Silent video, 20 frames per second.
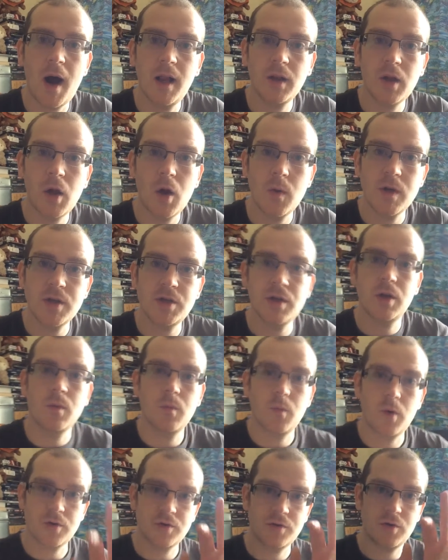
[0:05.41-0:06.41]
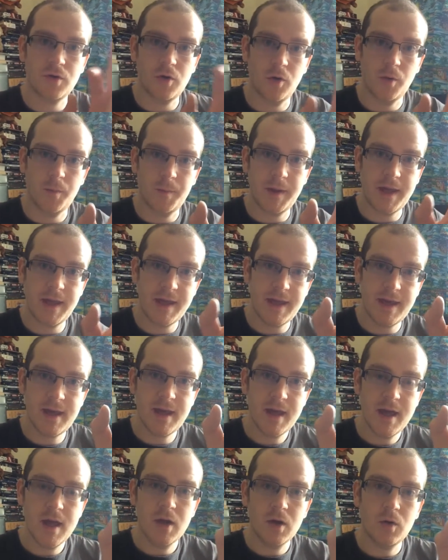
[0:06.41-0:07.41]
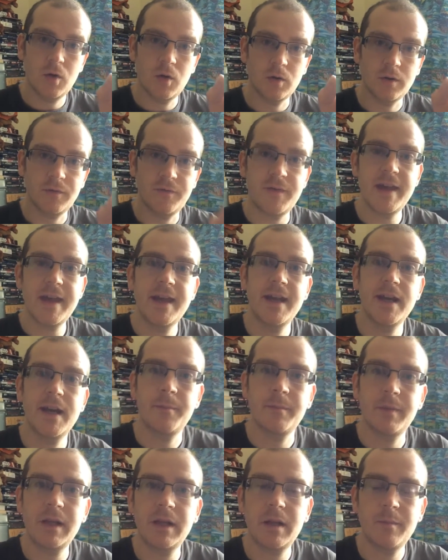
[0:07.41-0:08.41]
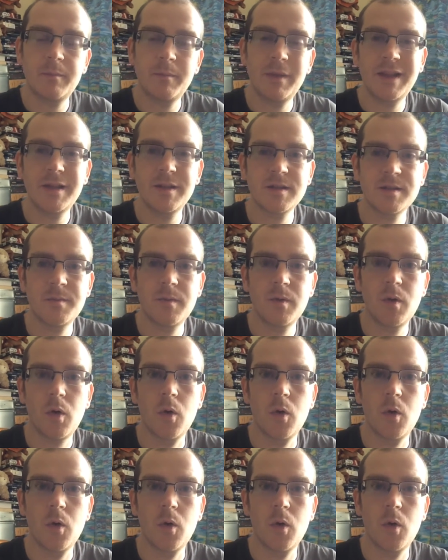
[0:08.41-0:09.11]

a while ago which you can watch up here called Vegan and Minimalism,